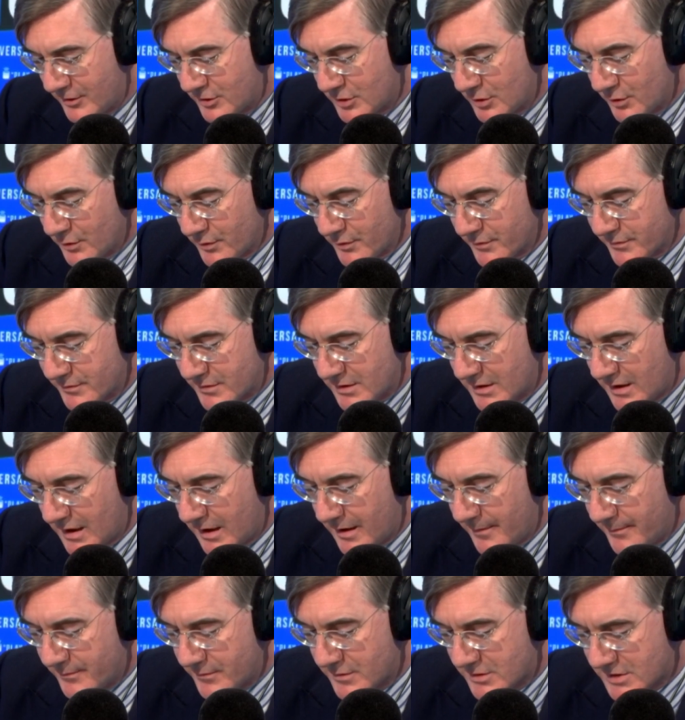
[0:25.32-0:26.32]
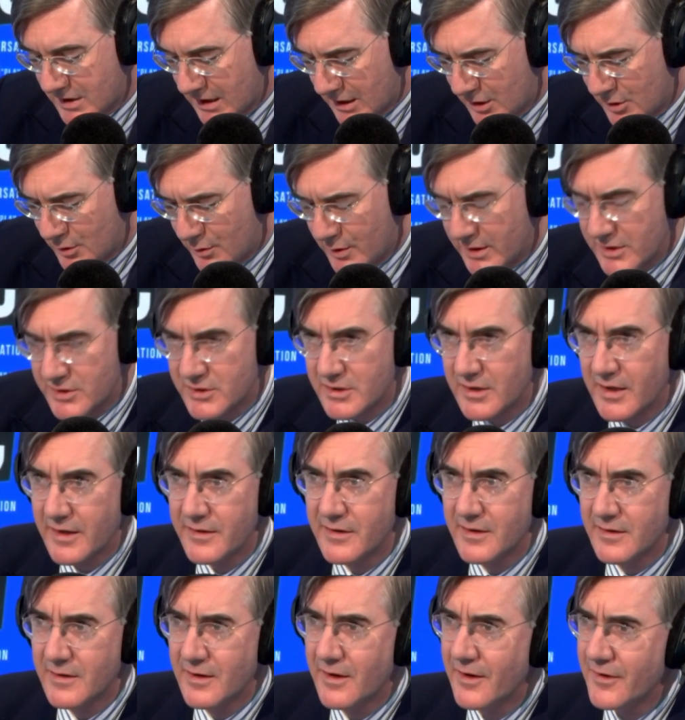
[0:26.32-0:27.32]
And your um, second question,
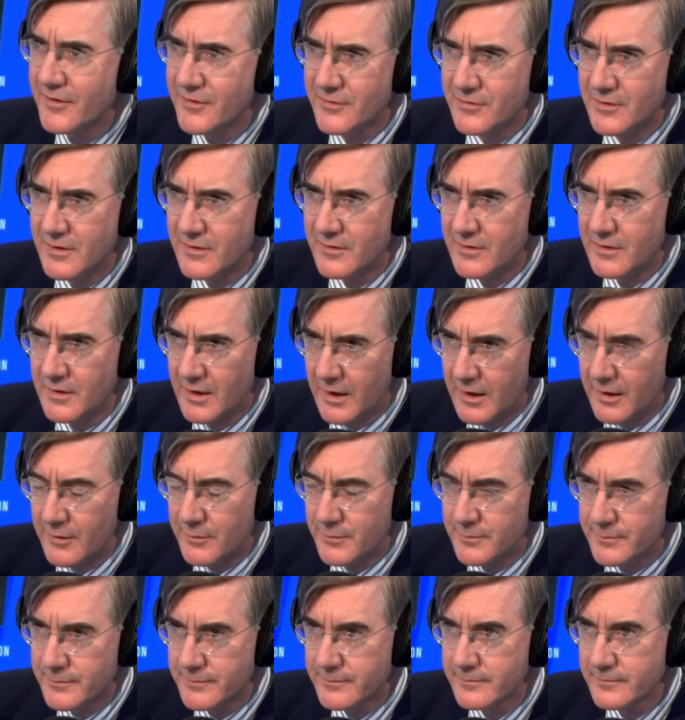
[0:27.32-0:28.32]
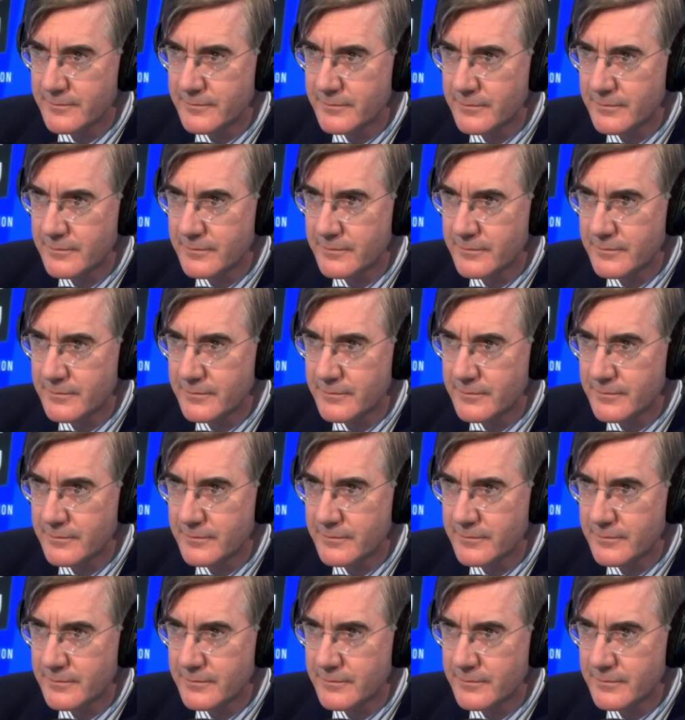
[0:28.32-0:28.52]
I think the answer is no.